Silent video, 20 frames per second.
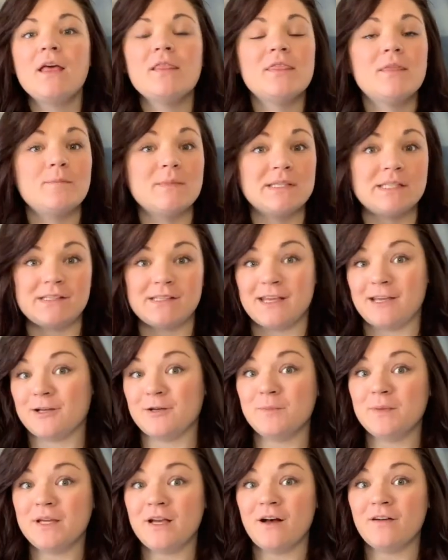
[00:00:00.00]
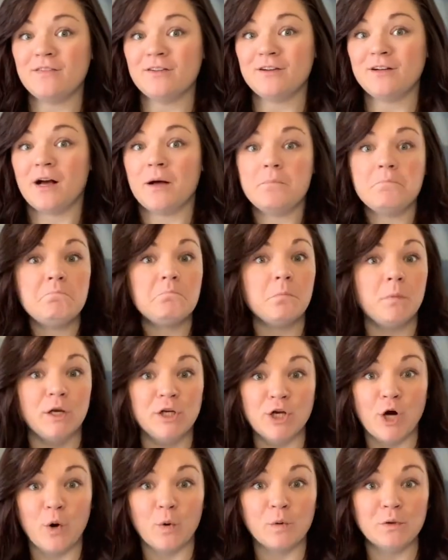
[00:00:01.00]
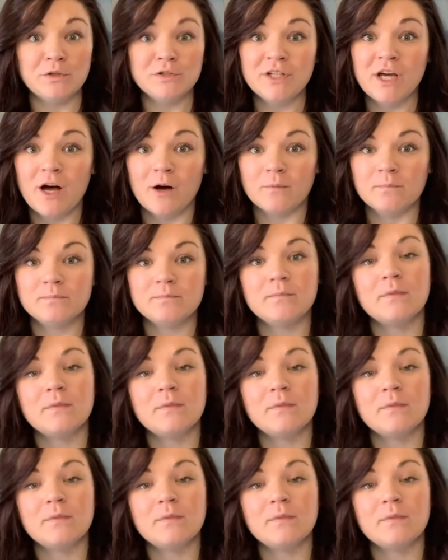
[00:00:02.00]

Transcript: The mistake will be covered up. No one will know.